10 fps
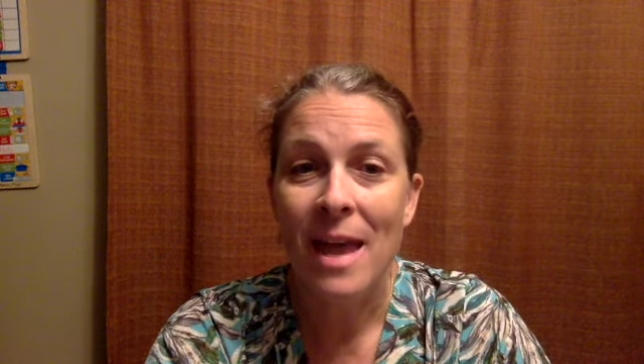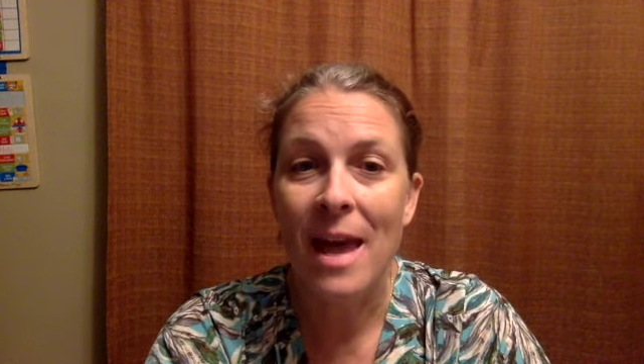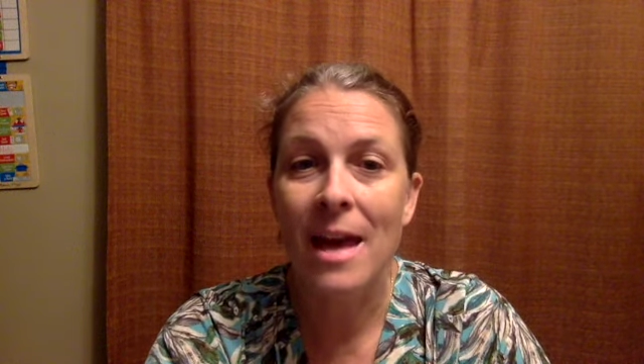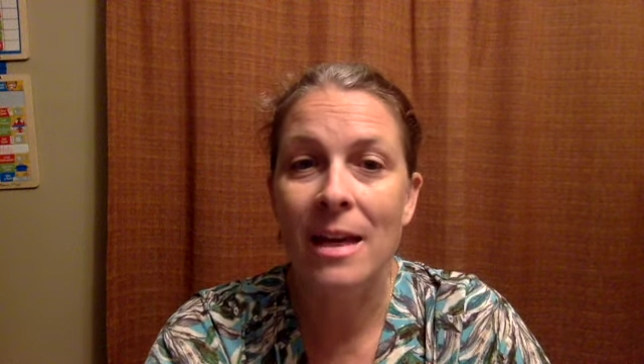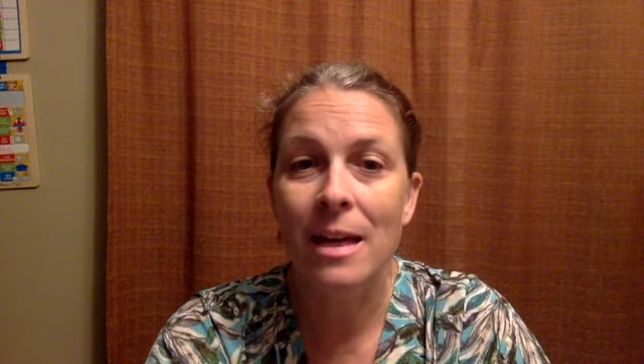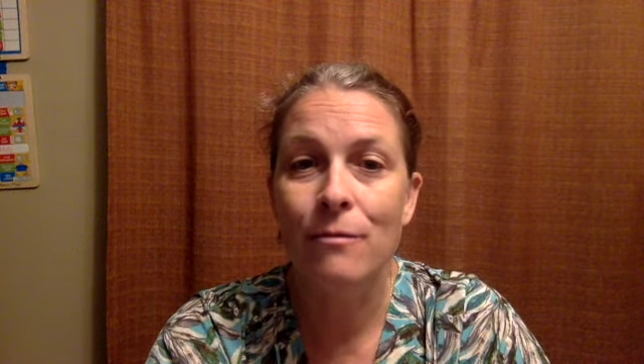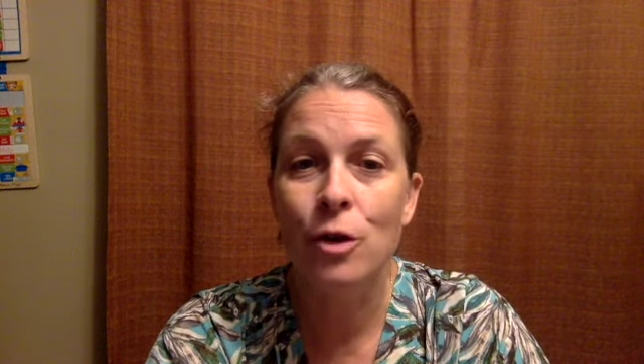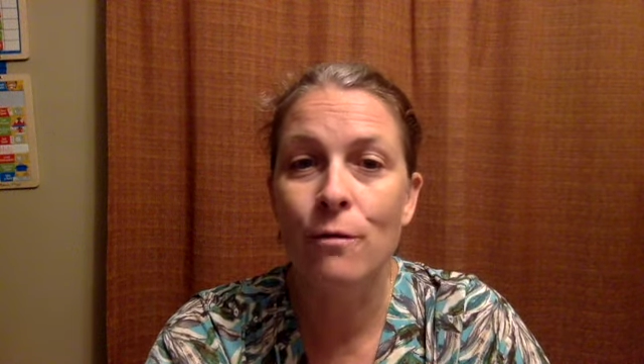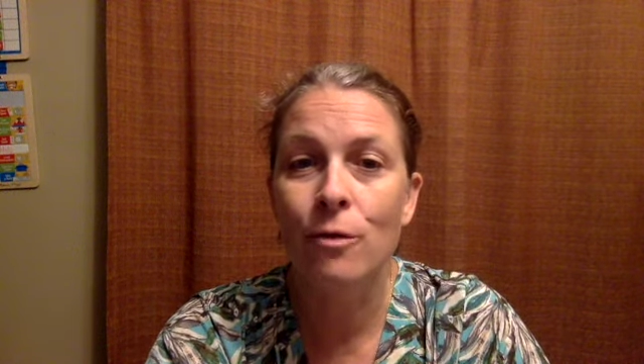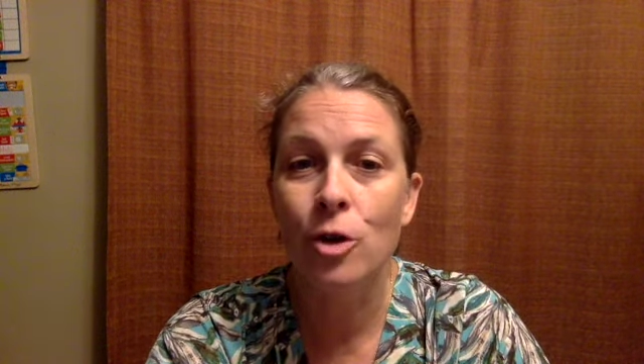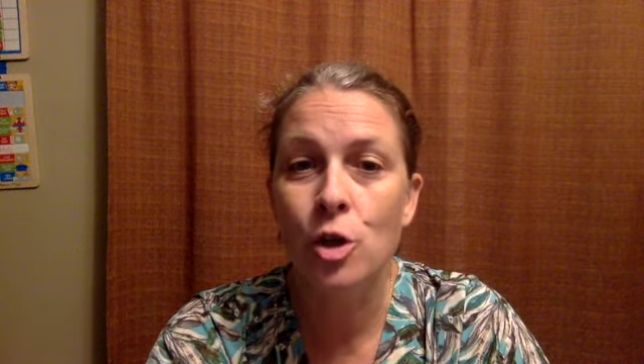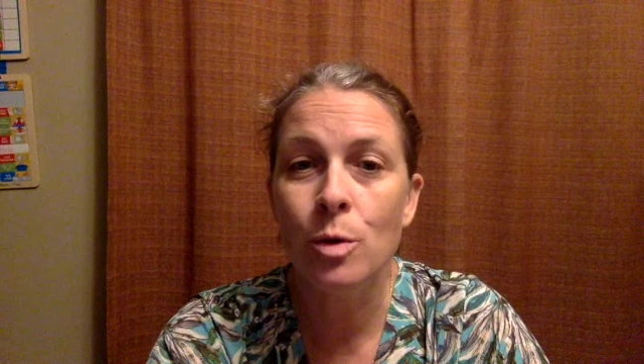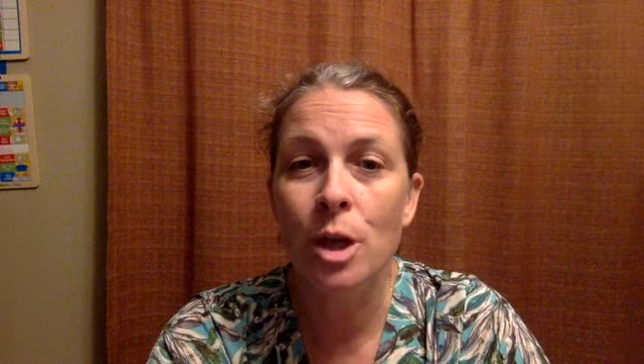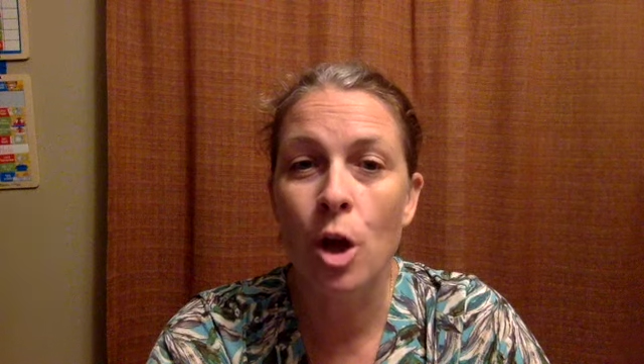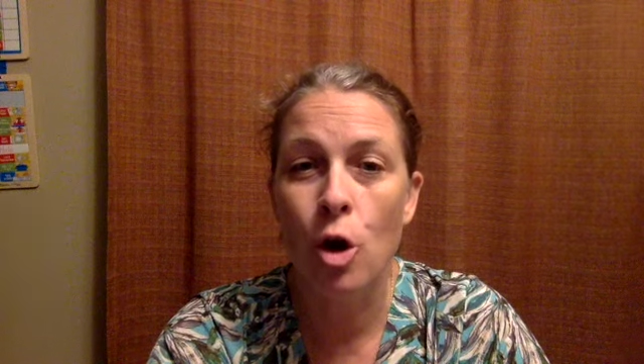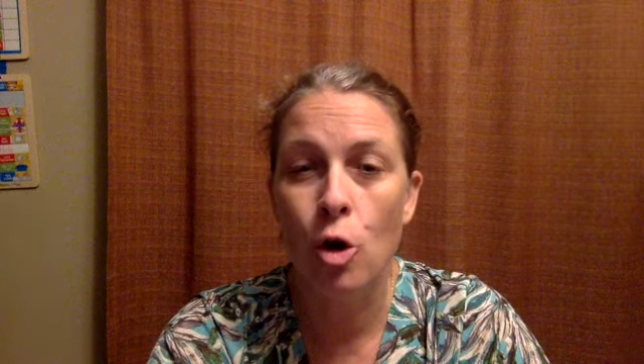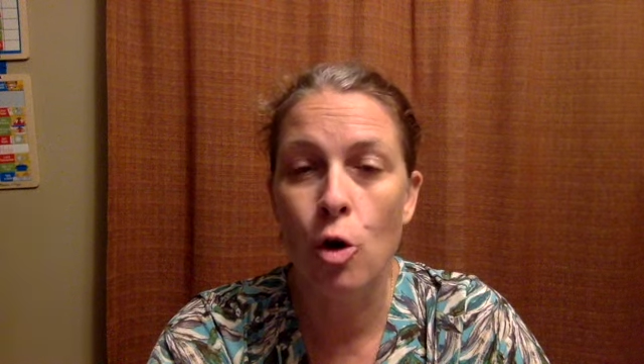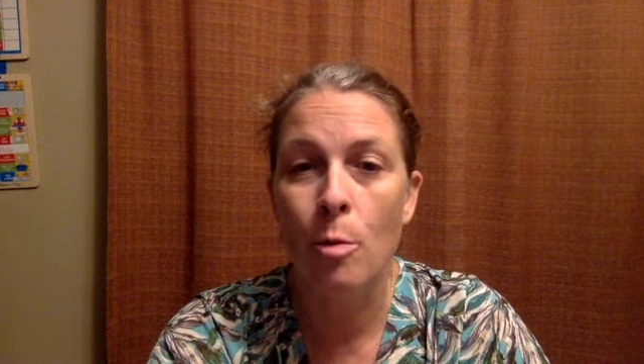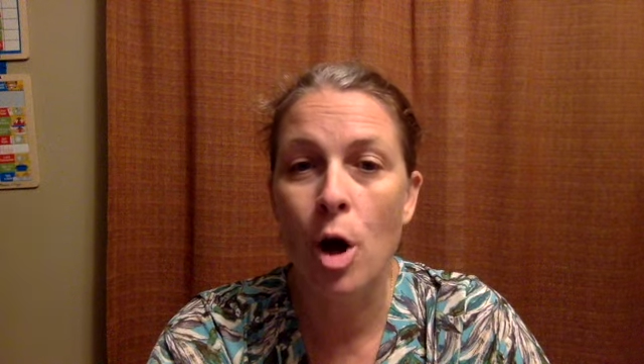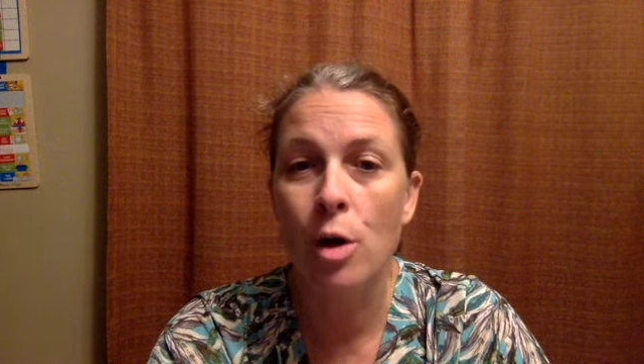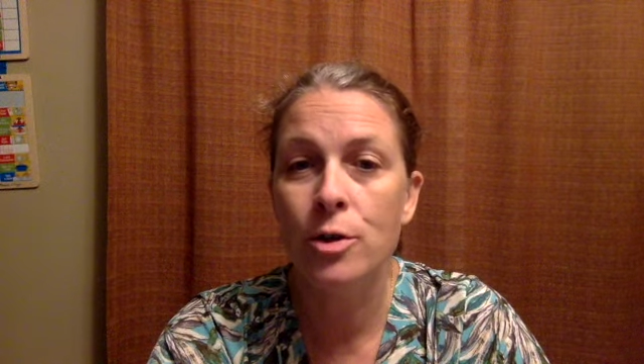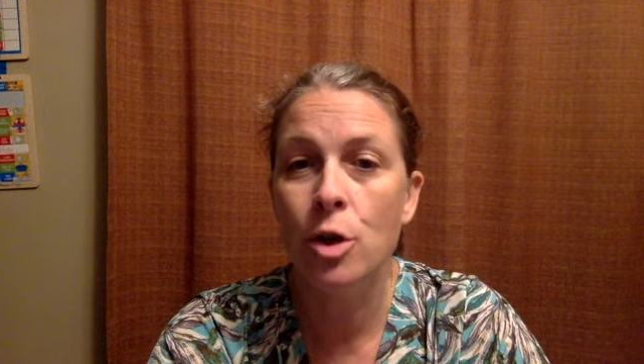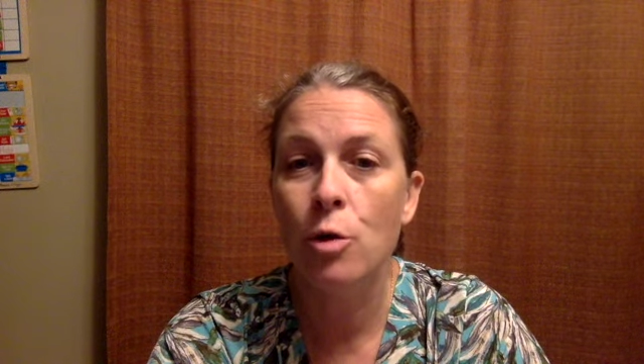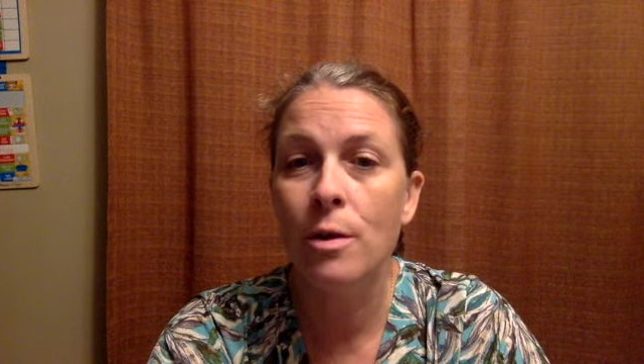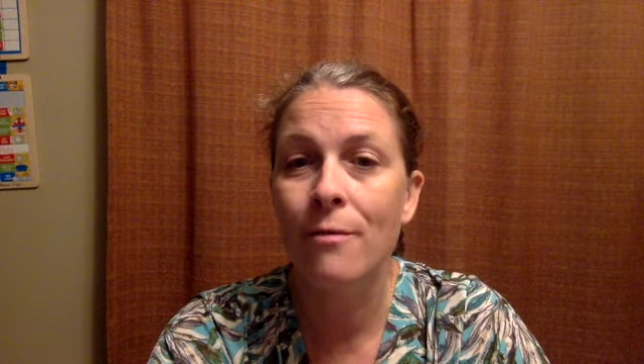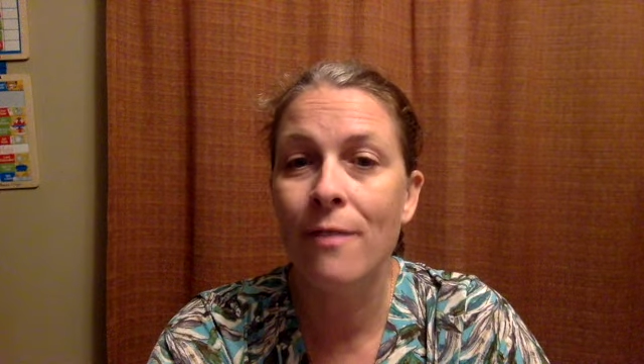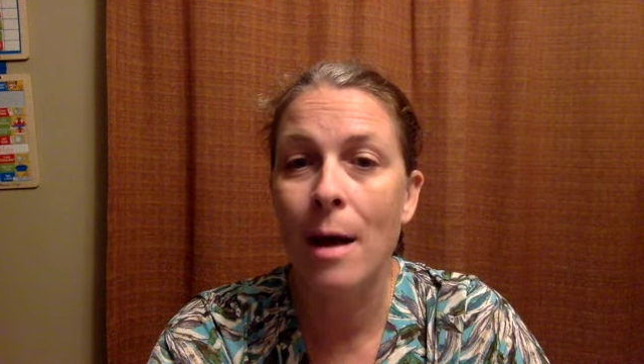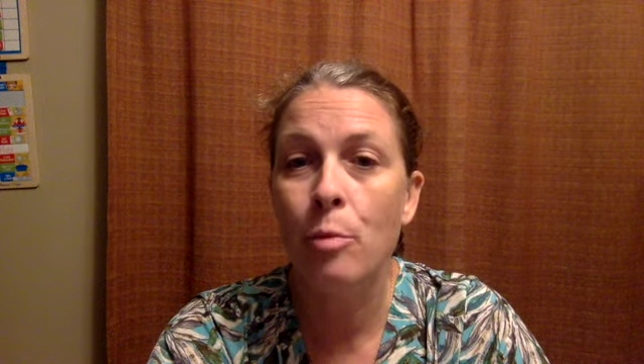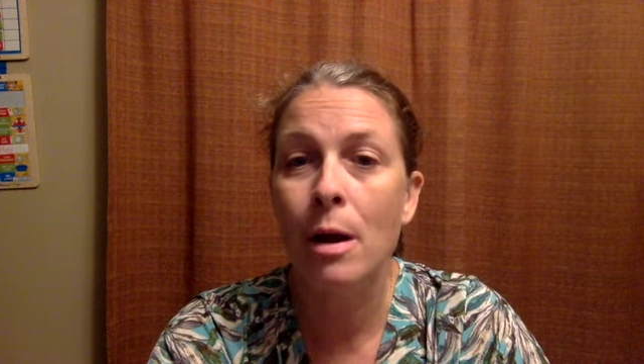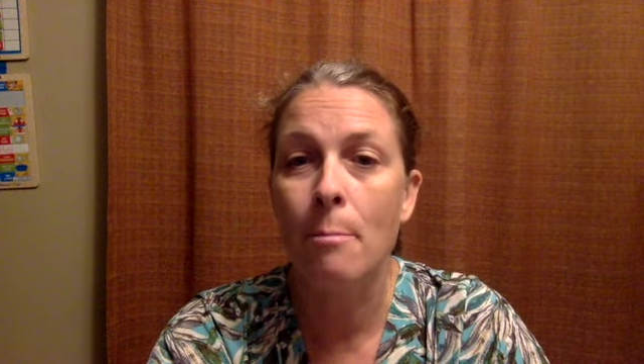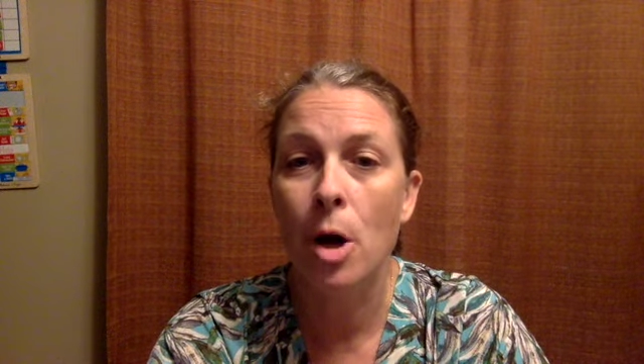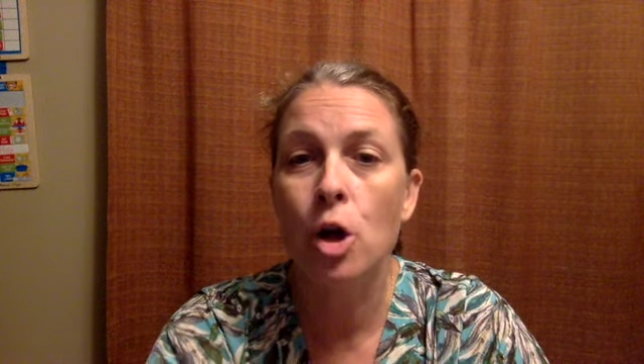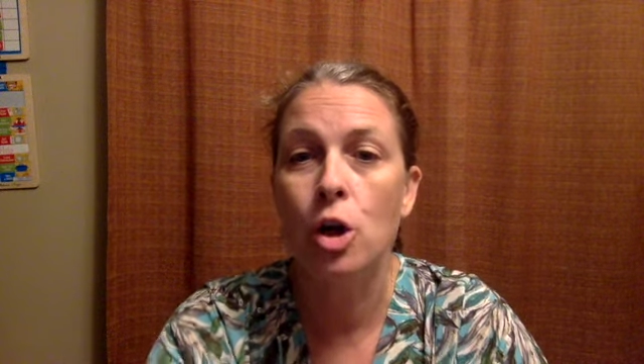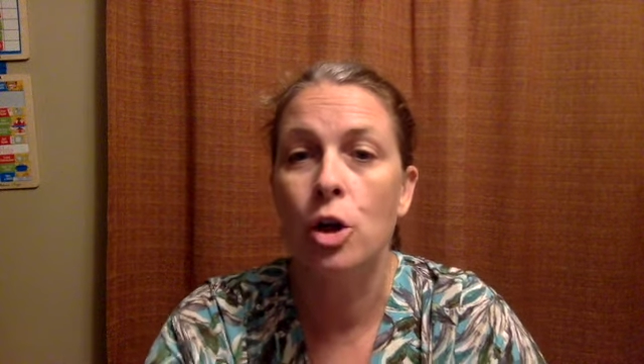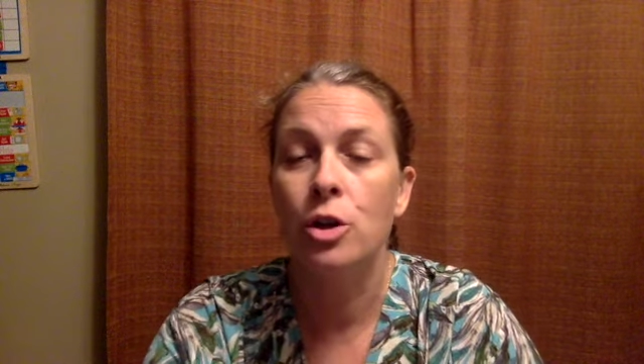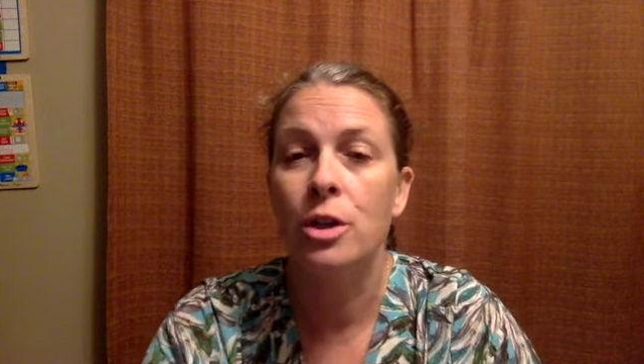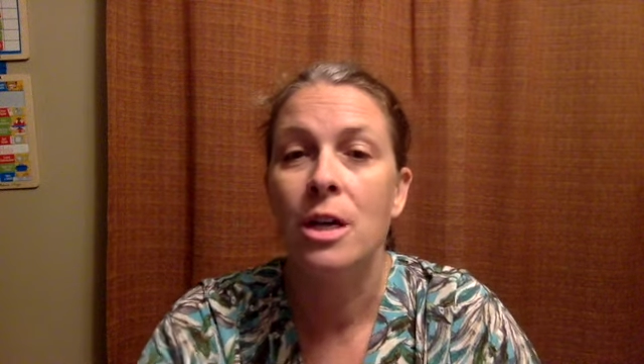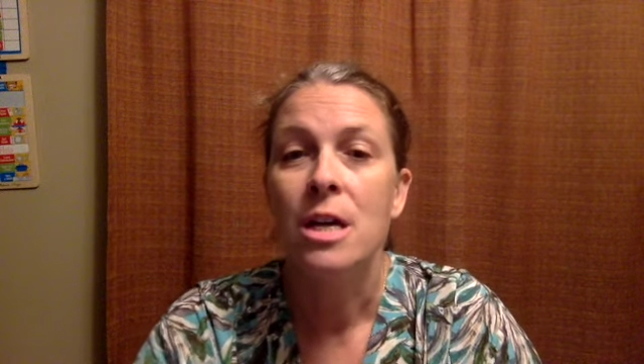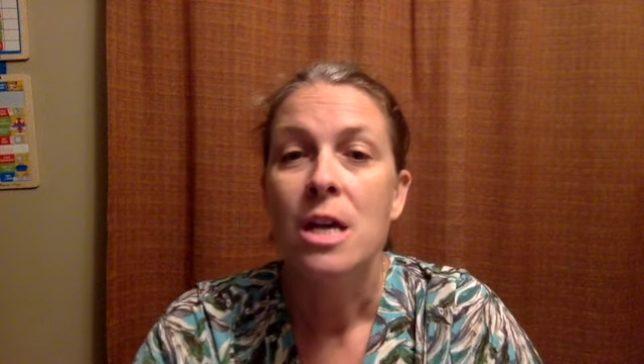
and if you're virtual at home, also the fabric markers.